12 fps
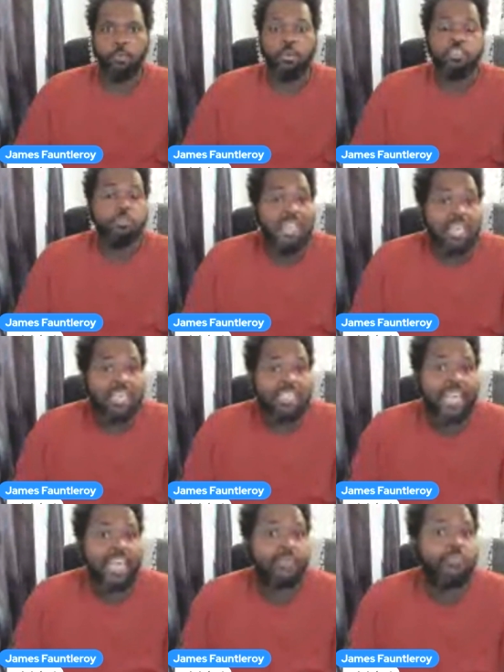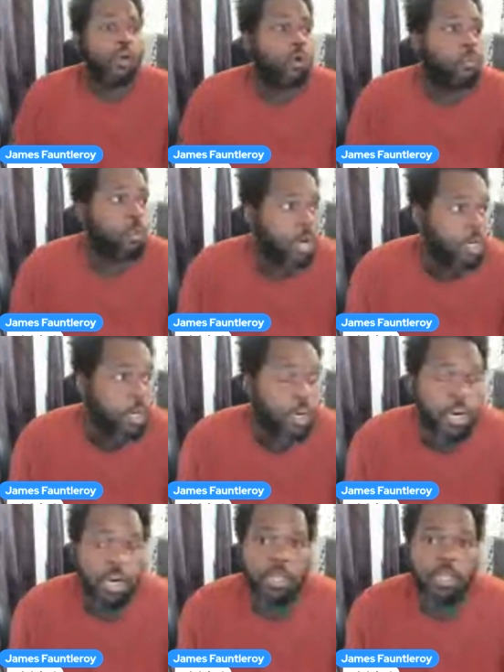which means that if you're a
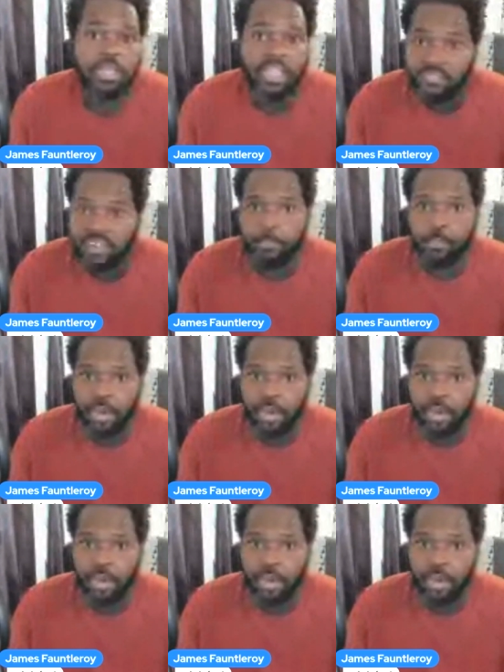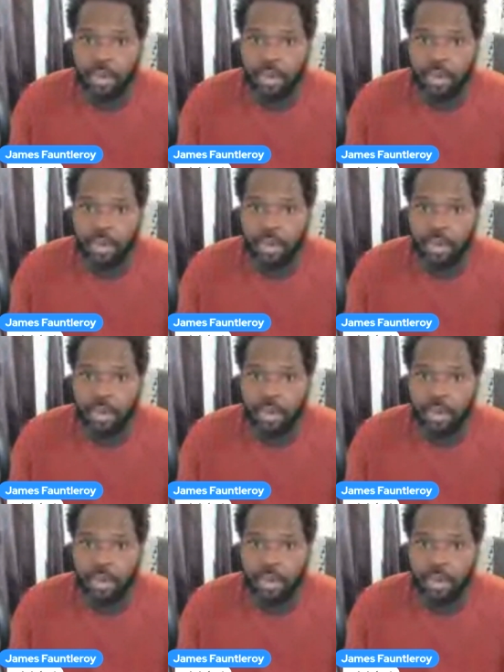worker living in Brandon, Florida, and if
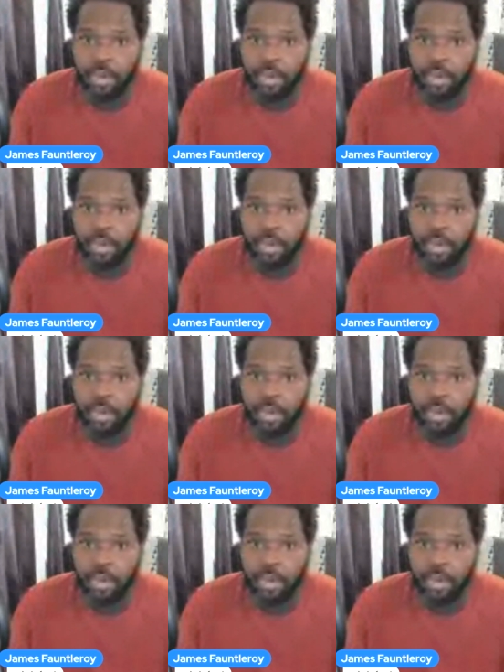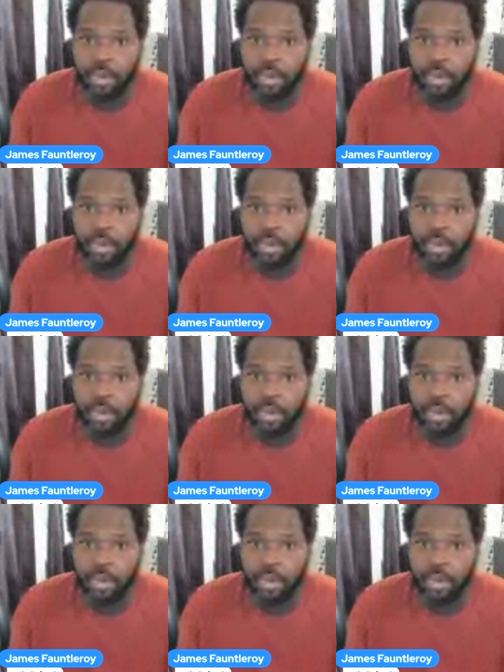their minimum wage is $14 an
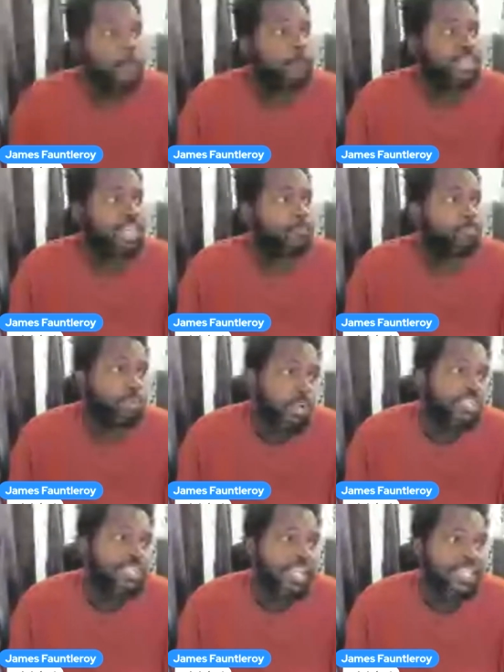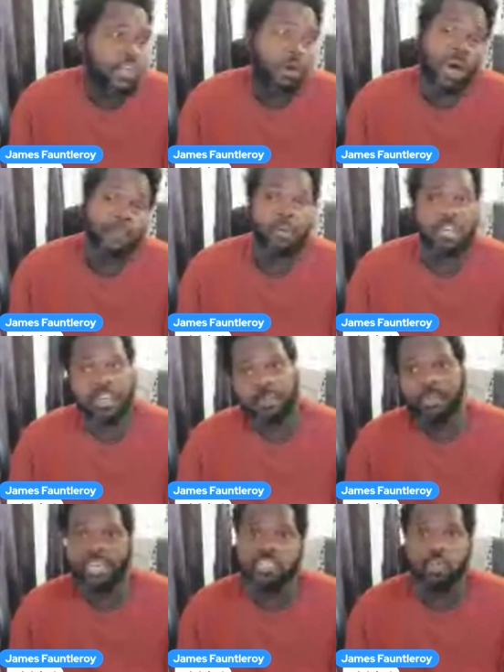hour, but the employer says, oh, I'm only going to
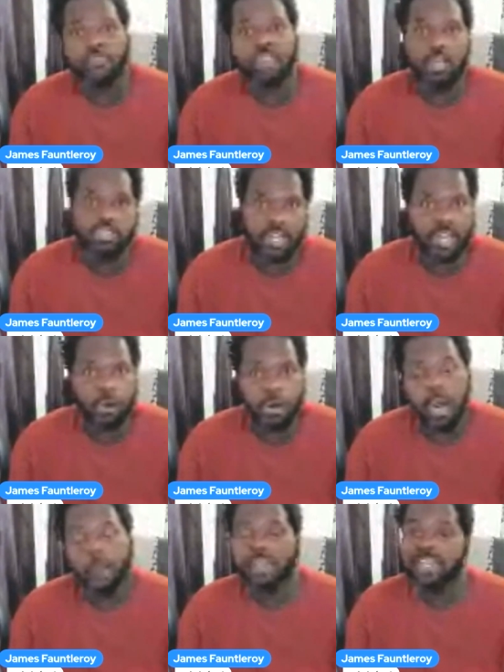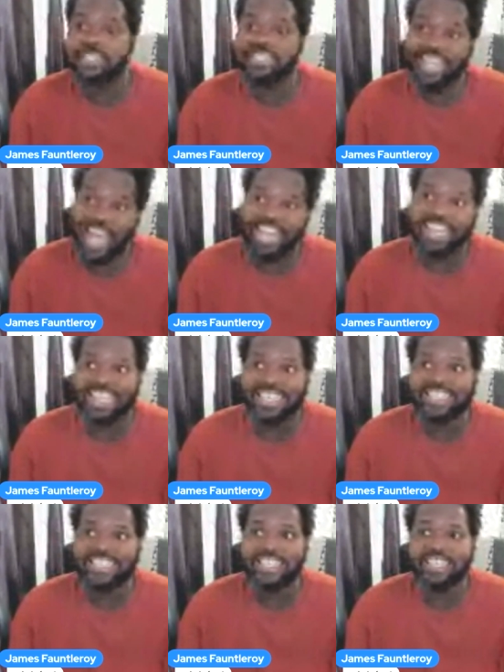pay $12 an hour because that
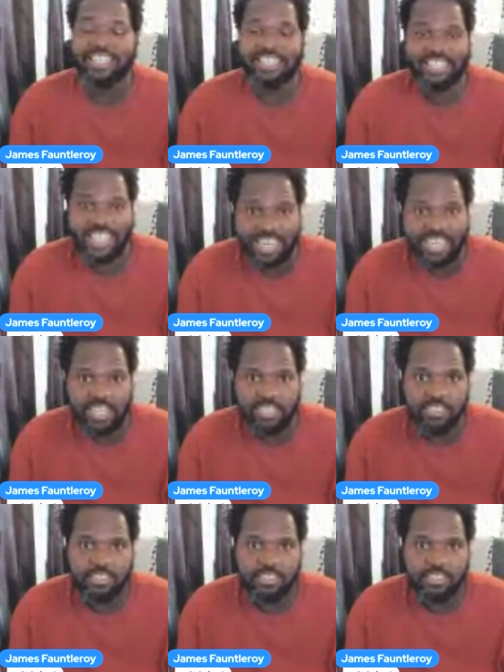is the city.